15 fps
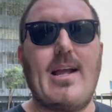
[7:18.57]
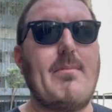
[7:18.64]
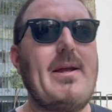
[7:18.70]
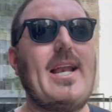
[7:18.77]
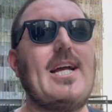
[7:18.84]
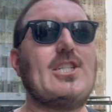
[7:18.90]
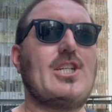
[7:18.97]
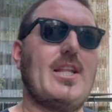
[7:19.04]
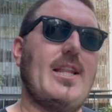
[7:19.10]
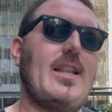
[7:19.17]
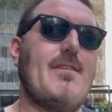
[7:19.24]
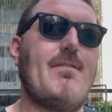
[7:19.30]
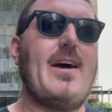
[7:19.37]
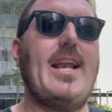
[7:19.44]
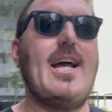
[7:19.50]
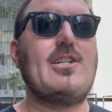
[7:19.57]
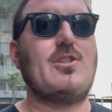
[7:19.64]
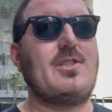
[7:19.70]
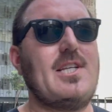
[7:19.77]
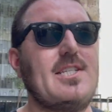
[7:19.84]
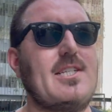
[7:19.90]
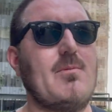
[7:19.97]
I mean, actually, the financial
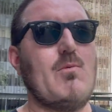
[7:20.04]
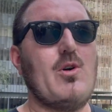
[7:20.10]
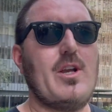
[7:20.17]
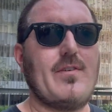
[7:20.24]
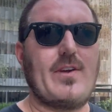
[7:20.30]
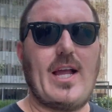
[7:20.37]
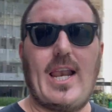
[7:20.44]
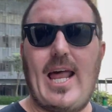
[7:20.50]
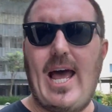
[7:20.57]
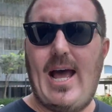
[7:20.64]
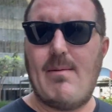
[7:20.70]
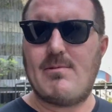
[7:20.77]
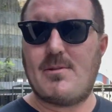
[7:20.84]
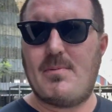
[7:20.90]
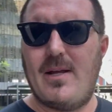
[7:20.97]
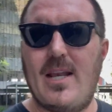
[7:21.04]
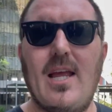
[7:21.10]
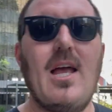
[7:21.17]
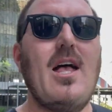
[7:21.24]
system would have collapsed, but